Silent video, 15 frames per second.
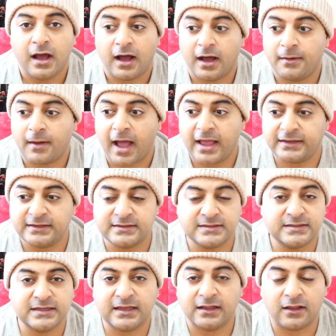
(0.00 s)
I didn't
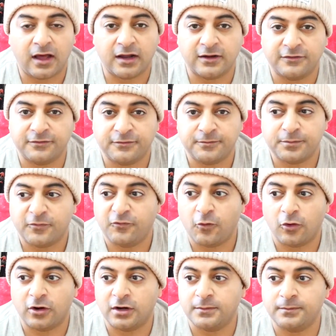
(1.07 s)
see a lot of
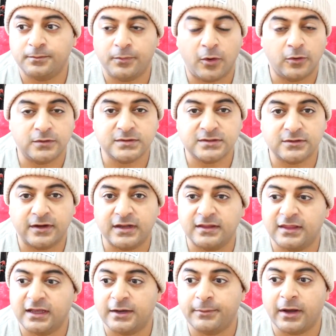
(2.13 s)
forum posts or
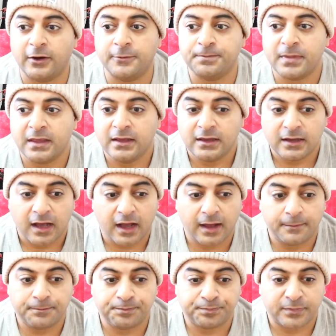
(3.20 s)
anything about
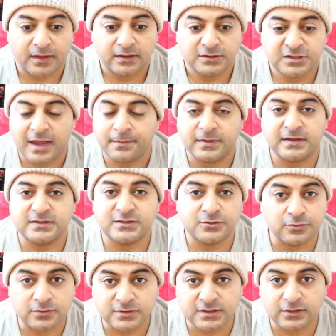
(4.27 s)
Japanese
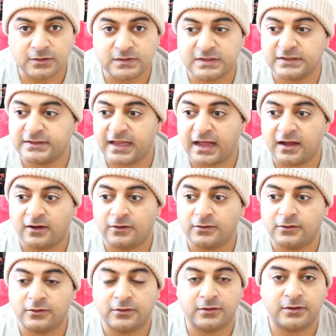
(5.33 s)
schools closing down,
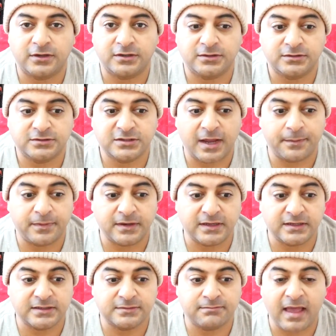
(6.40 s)
or
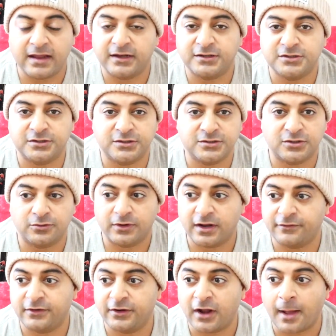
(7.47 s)
Japanese managers or
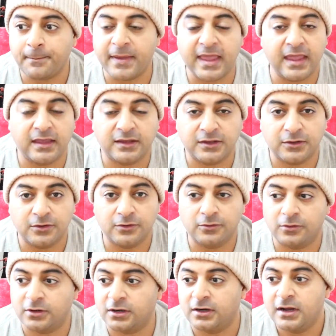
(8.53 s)
whatever not paying
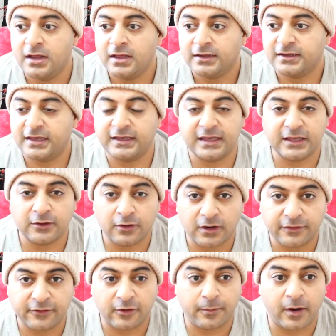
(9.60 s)
you or kicking you out
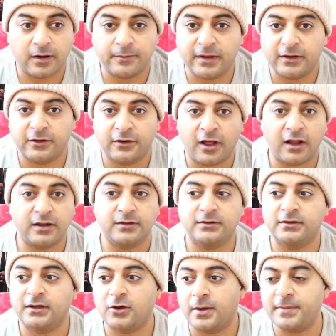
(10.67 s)
of your apartment, or not
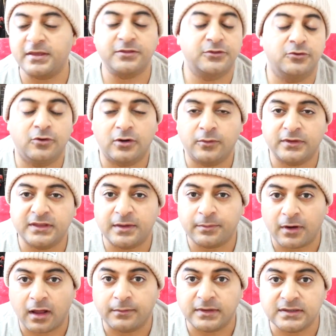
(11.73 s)
coming through on what they
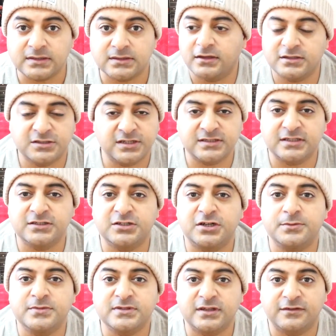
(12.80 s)
promised. Just in
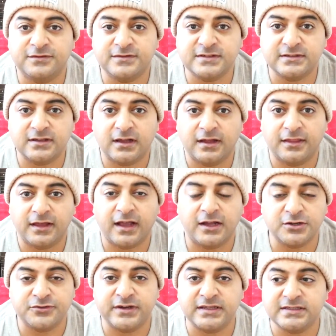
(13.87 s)
terms of the
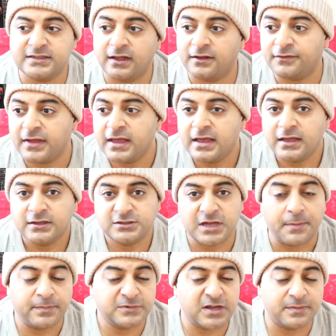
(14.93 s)
country itself,
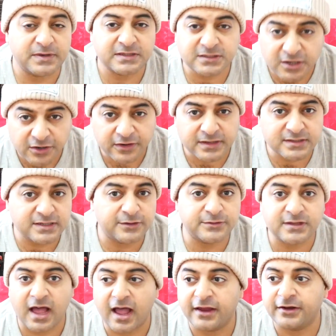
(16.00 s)
Japanese currency
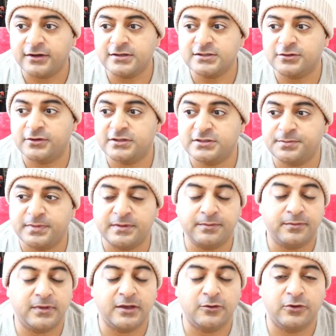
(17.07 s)
was higher, so
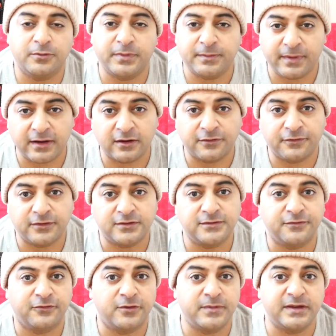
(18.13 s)
it would be better
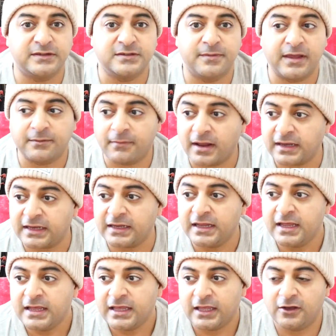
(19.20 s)
for me to make money.
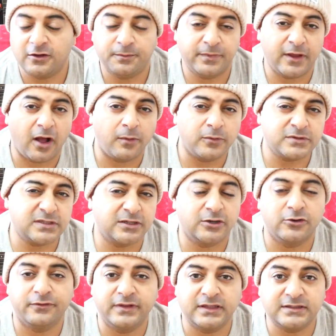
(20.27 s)
It would be almost
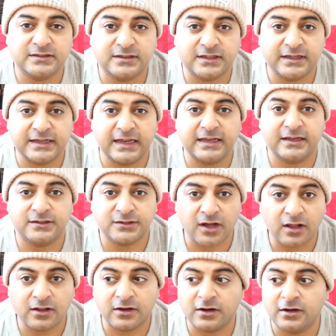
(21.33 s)
equivalent to the Canadian
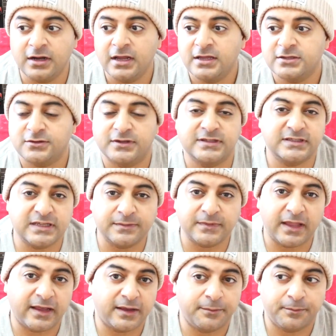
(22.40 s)
dollar, so it seemed
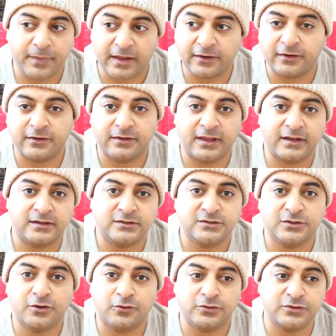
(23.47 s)
like better than
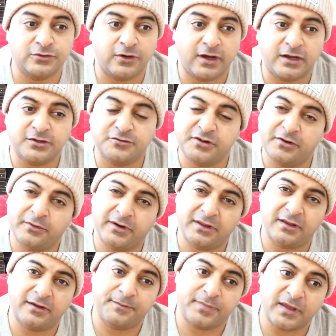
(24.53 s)
to go to a country where
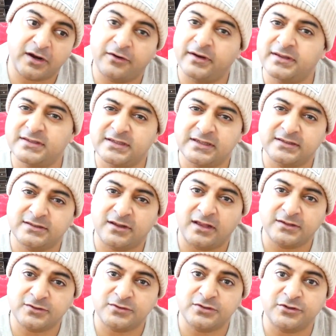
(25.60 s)
the currency is
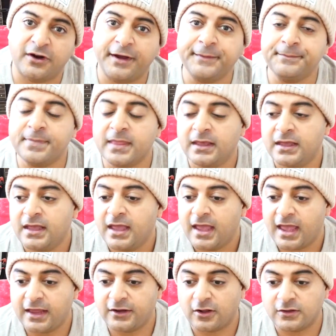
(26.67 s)
not so strong.
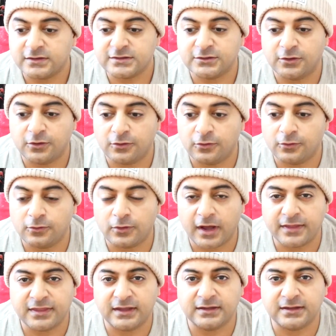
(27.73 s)
And also, I
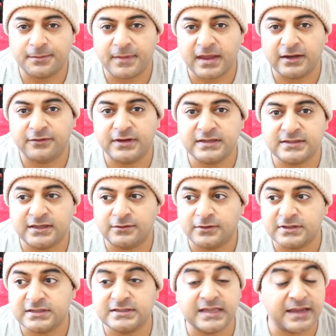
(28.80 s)
think the main reason
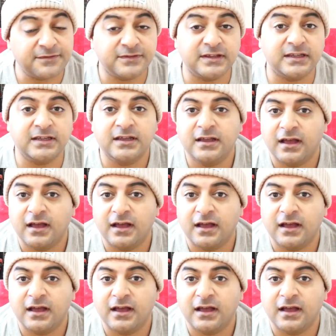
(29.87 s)
was safety.